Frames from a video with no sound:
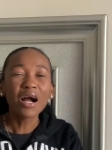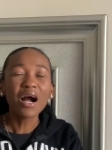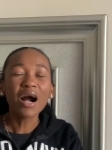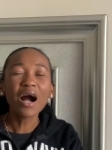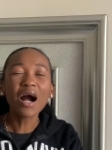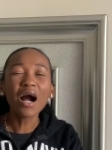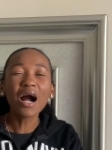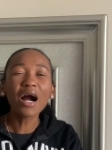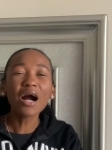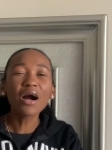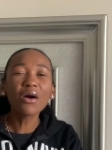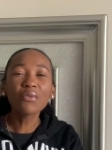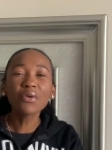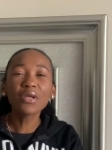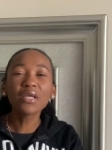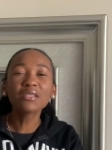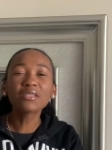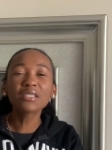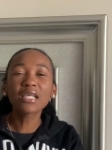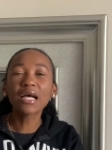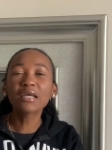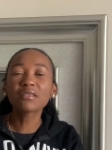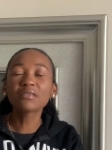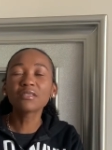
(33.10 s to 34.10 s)

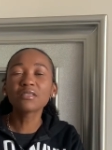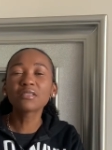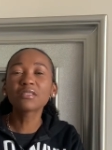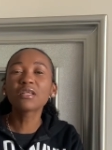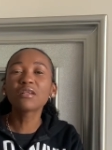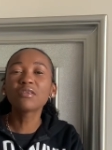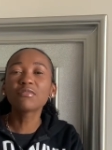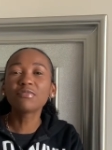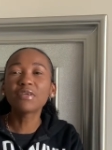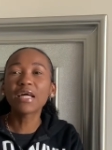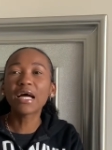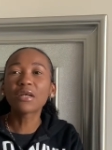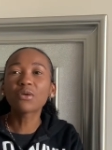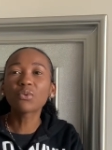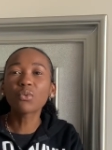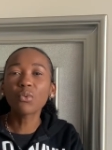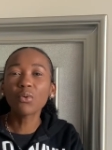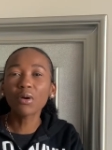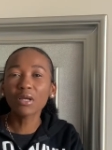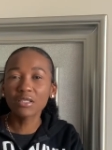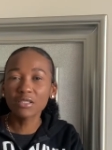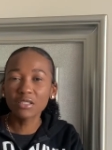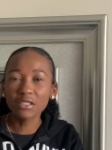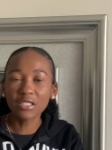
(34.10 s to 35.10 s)
always ask yourself that
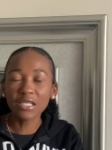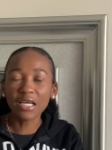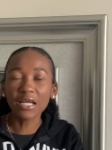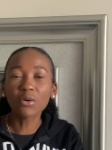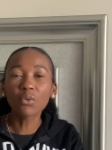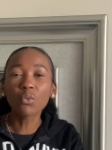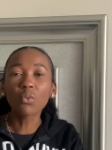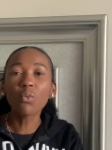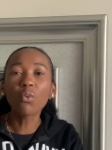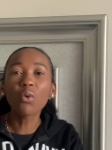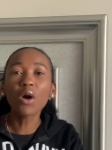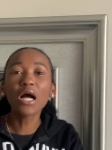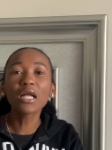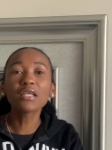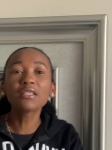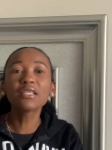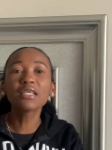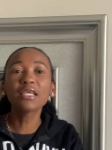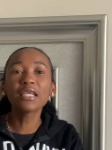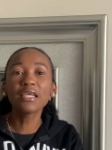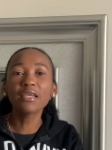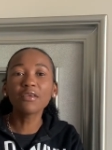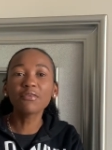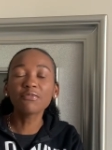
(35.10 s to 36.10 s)
question what
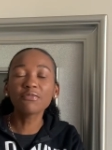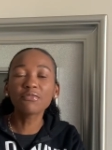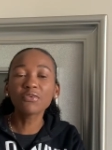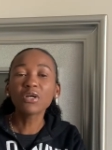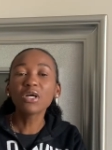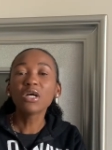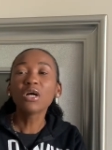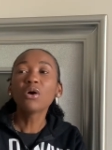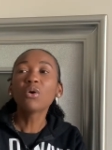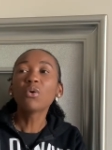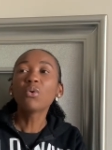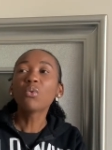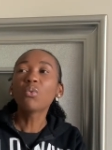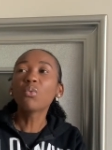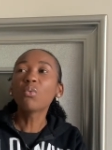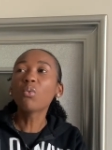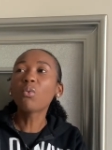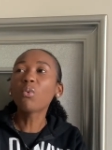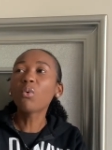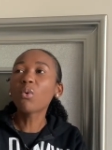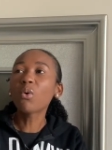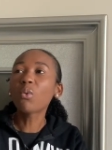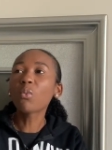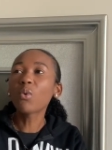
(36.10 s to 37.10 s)
if
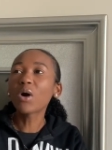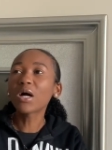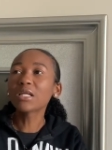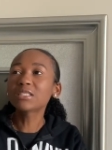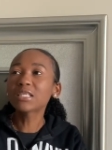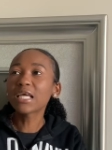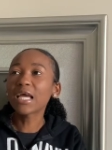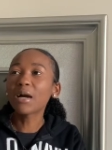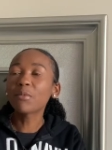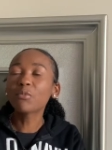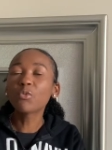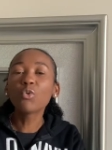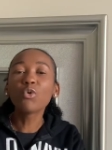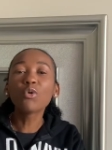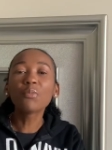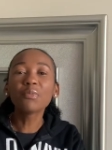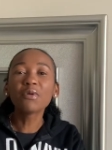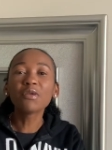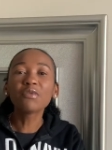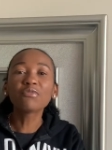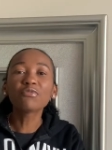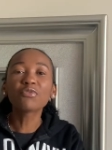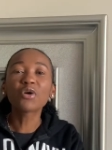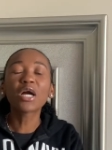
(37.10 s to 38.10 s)
what i am
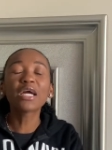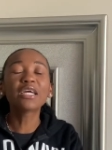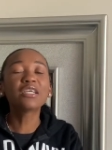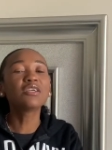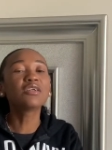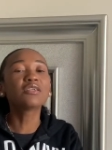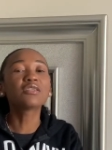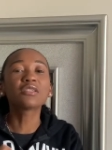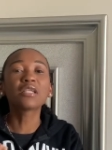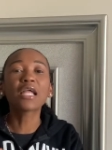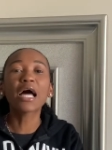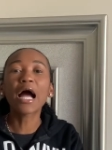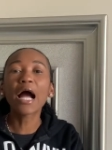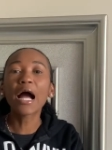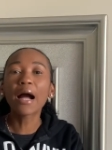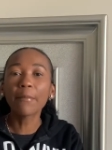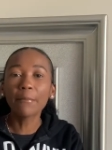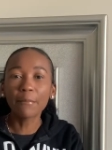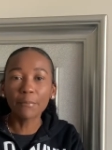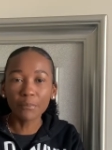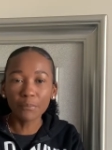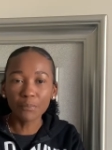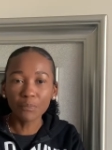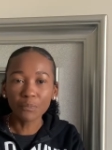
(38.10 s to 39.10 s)
hoping for it doesn't
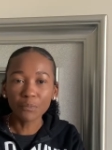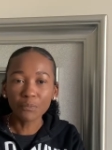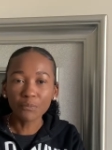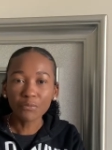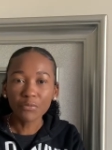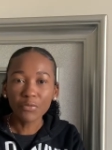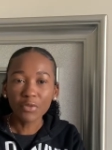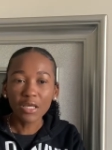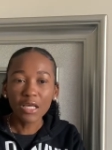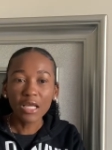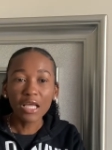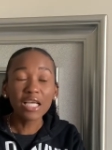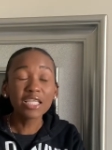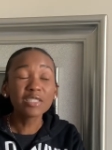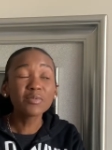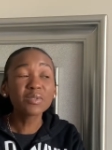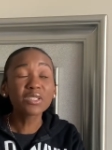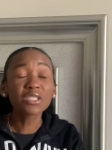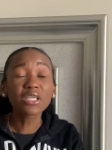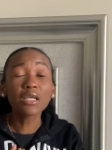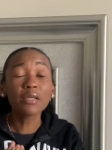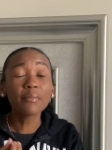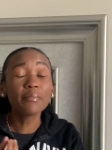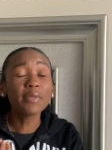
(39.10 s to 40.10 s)
happen
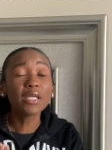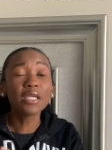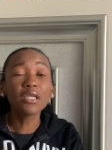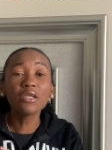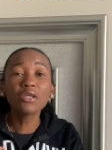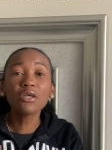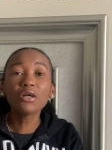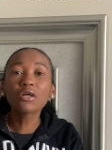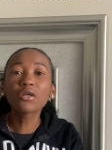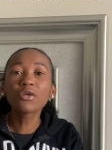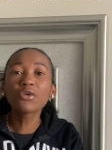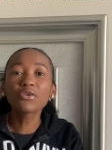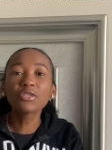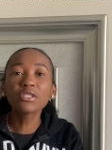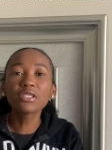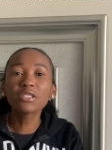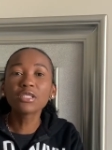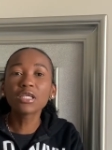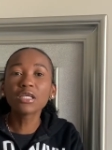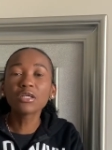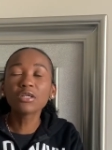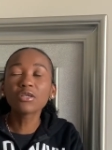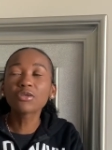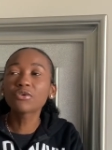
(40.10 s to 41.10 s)
especially many young
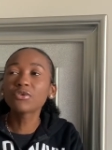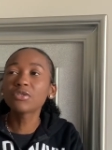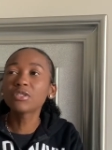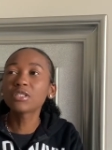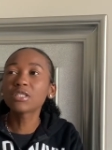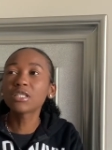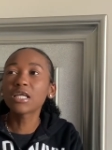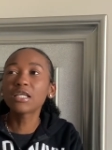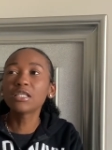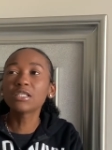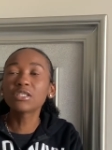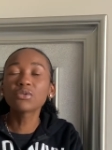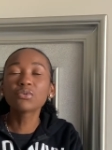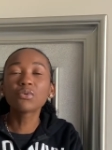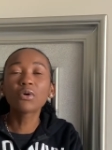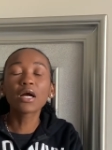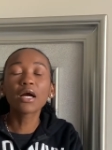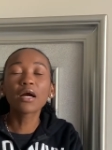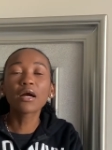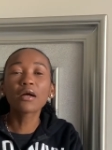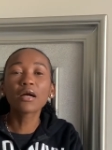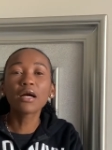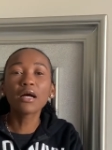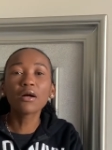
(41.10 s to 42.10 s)
single christians who
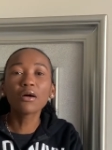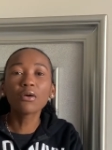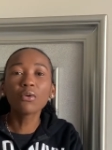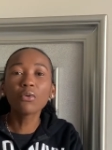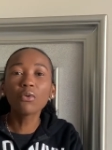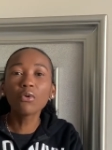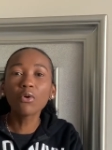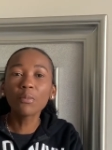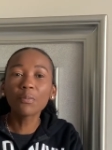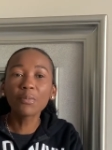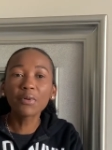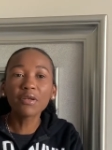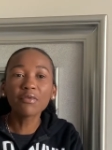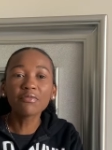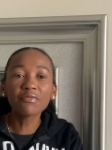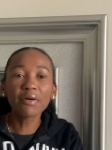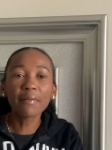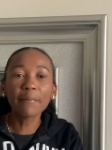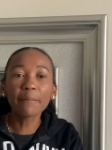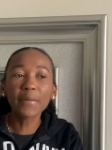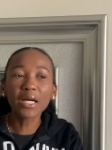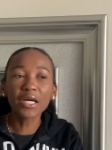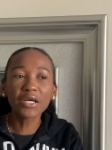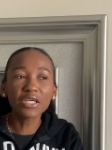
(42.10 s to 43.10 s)
are hoping
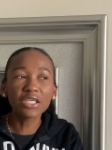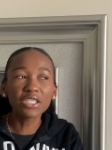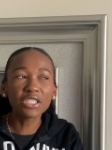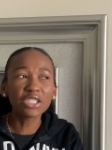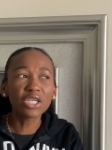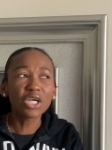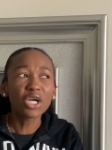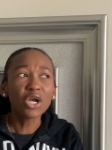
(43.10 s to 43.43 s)
for marriage